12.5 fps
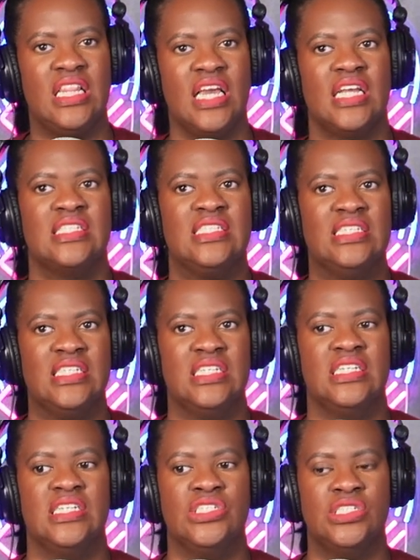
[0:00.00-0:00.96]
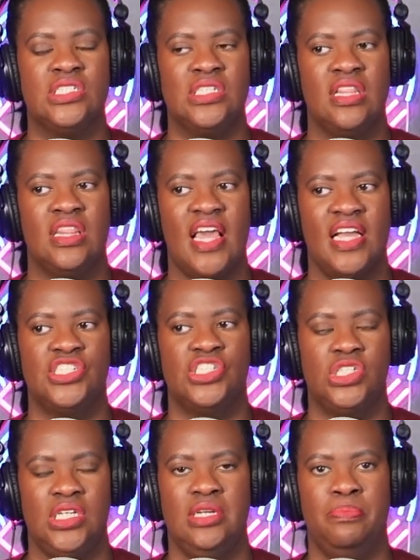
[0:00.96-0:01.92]
that sentence that
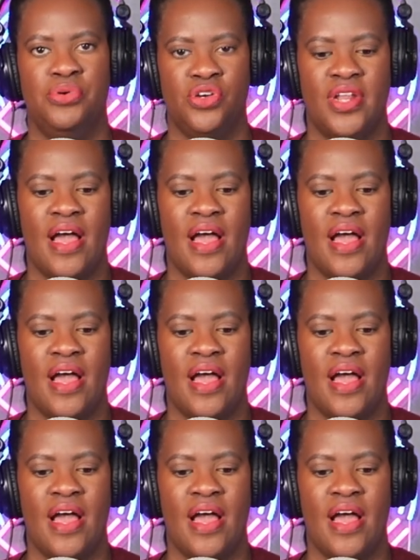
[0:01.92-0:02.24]
she put